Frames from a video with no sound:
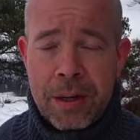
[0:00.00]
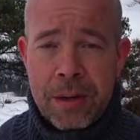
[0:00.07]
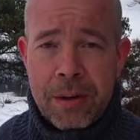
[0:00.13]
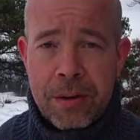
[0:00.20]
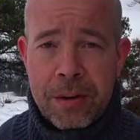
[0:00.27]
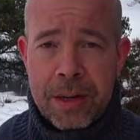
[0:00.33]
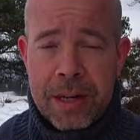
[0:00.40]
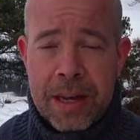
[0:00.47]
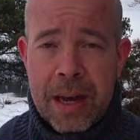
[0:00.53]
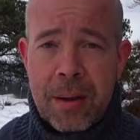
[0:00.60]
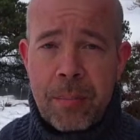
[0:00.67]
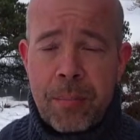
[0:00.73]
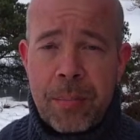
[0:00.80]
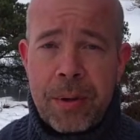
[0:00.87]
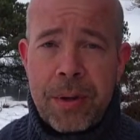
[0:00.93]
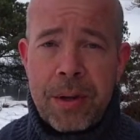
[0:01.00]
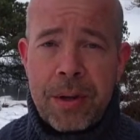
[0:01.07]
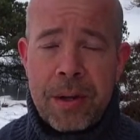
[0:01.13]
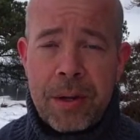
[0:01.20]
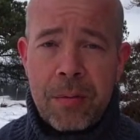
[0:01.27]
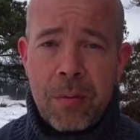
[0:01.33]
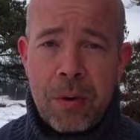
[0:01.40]
on the app,
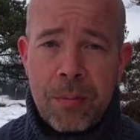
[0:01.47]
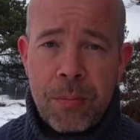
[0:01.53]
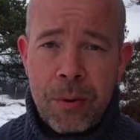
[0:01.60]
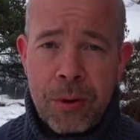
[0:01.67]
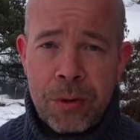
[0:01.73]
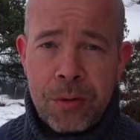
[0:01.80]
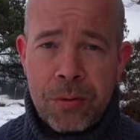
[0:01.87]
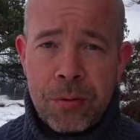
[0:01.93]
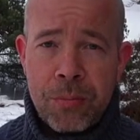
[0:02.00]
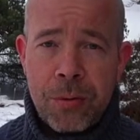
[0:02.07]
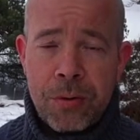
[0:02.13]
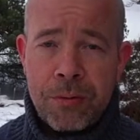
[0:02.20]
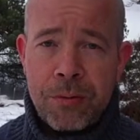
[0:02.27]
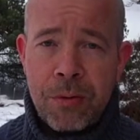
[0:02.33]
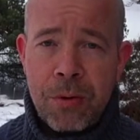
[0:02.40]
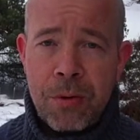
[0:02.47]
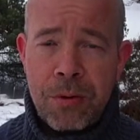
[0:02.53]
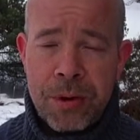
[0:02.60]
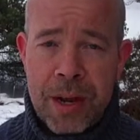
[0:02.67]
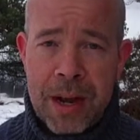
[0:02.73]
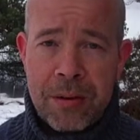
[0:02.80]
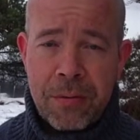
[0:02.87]
1.2.4
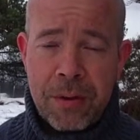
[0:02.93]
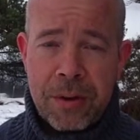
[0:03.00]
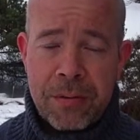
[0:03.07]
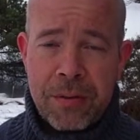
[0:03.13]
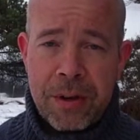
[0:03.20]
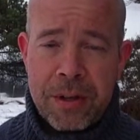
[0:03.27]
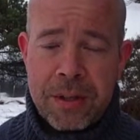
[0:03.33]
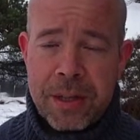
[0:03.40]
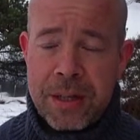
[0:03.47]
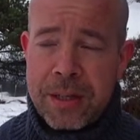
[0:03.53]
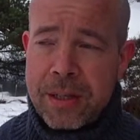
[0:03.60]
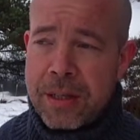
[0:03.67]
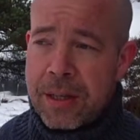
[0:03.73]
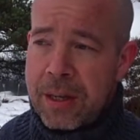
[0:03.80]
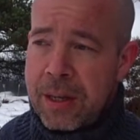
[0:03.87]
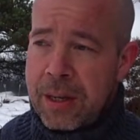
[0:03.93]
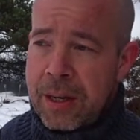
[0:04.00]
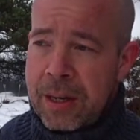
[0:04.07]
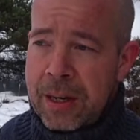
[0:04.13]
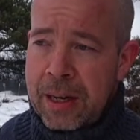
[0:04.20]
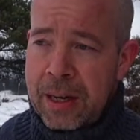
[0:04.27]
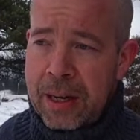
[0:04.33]
on Android devices,
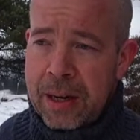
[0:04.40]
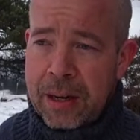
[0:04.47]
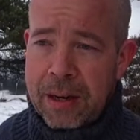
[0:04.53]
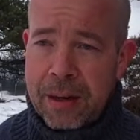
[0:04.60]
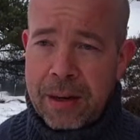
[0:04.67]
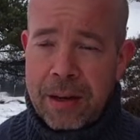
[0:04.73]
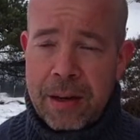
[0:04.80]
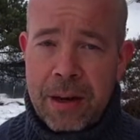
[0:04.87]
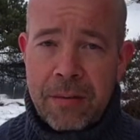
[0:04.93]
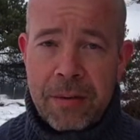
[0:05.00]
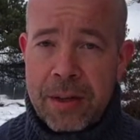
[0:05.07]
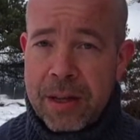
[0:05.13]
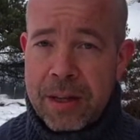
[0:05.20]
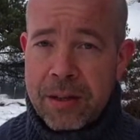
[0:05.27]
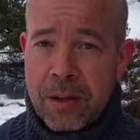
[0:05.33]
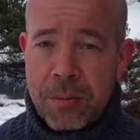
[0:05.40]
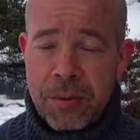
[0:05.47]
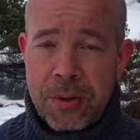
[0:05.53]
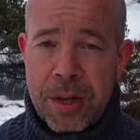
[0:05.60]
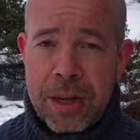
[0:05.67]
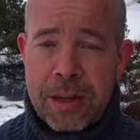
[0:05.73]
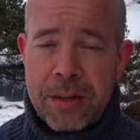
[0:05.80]
and everything is up to
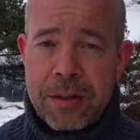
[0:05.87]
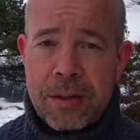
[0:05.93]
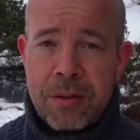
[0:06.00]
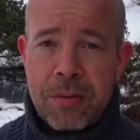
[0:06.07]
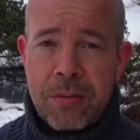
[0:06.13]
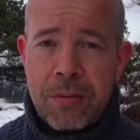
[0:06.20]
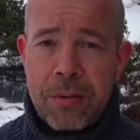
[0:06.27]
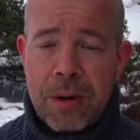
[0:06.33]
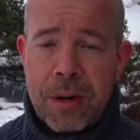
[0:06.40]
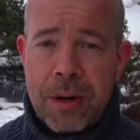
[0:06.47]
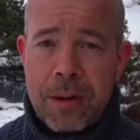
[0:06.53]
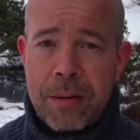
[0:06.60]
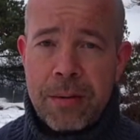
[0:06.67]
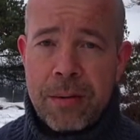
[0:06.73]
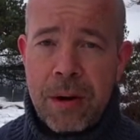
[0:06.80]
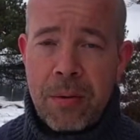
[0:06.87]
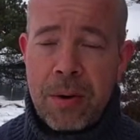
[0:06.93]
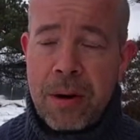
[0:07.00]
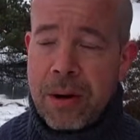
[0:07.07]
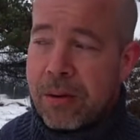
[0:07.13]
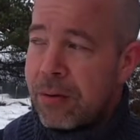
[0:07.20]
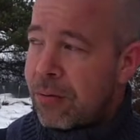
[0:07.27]
date. So I'm
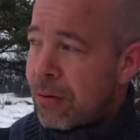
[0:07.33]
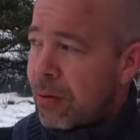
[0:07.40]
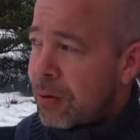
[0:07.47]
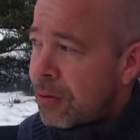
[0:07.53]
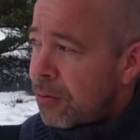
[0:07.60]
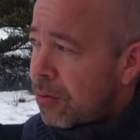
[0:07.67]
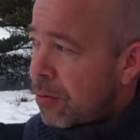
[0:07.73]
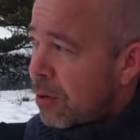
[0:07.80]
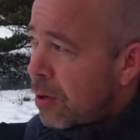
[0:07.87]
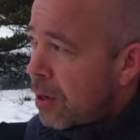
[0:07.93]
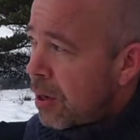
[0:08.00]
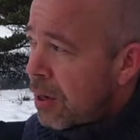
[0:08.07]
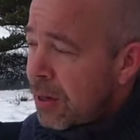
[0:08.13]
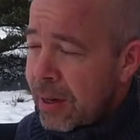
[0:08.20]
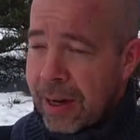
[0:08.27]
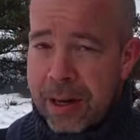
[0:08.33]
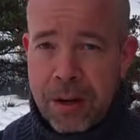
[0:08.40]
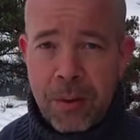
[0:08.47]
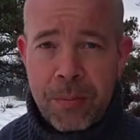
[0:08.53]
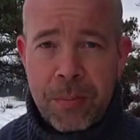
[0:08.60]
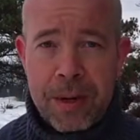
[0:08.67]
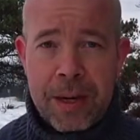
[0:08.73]
really looking forward to take it
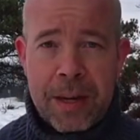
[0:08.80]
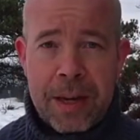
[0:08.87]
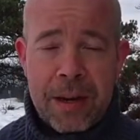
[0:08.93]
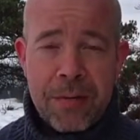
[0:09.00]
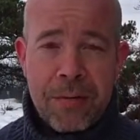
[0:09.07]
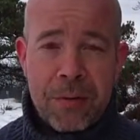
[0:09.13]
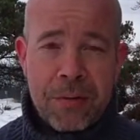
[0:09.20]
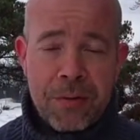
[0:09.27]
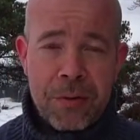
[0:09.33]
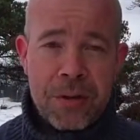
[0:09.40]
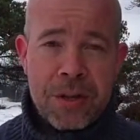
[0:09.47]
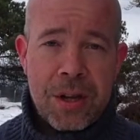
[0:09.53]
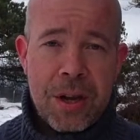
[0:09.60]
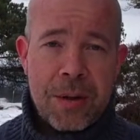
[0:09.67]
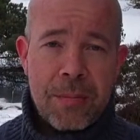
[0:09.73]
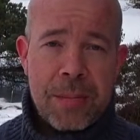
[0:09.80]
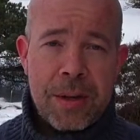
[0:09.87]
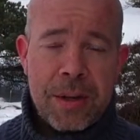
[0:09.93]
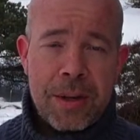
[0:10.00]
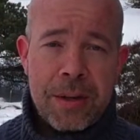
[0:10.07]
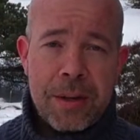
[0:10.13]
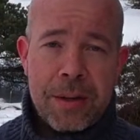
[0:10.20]
up in the air for the first time.
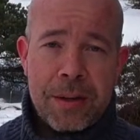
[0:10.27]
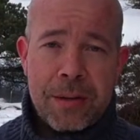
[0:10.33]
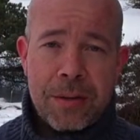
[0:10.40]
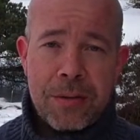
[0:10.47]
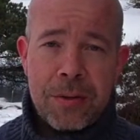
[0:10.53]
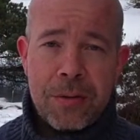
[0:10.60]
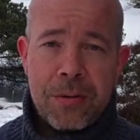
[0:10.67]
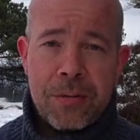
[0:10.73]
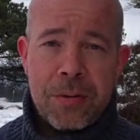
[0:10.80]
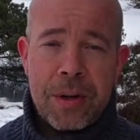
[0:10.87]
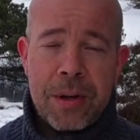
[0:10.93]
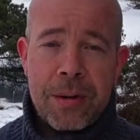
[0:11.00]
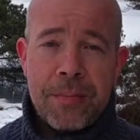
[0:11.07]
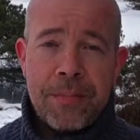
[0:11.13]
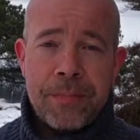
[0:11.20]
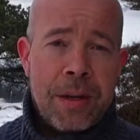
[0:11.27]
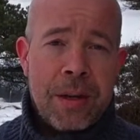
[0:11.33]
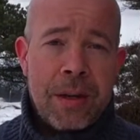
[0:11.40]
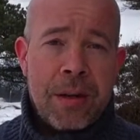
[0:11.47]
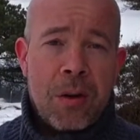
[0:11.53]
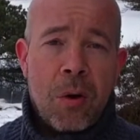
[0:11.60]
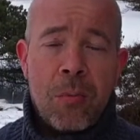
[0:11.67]
So
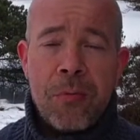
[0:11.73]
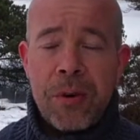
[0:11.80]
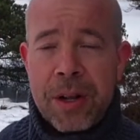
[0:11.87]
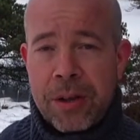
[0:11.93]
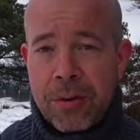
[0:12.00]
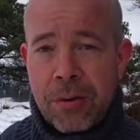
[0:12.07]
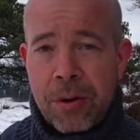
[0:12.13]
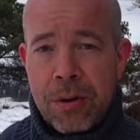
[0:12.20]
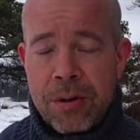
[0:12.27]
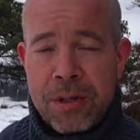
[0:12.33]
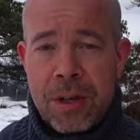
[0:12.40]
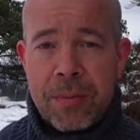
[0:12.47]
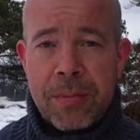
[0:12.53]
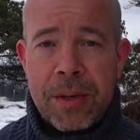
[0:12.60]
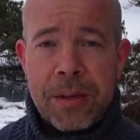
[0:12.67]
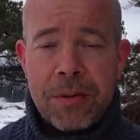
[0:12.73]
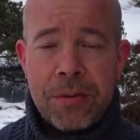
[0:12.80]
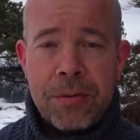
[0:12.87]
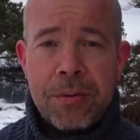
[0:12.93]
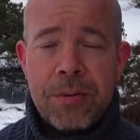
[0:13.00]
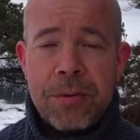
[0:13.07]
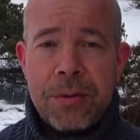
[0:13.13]
hopefully you learn something
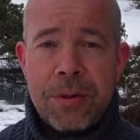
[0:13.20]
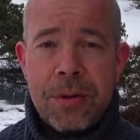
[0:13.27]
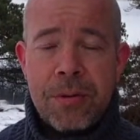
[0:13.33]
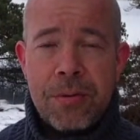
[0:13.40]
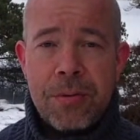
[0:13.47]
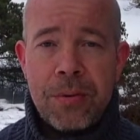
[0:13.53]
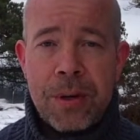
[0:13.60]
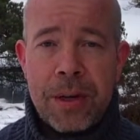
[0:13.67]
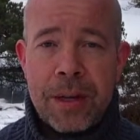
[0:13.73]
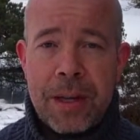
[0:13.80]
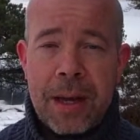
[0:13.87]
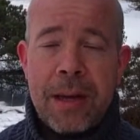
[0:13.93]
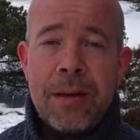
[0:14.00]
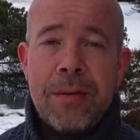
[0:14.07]
too. So yeah,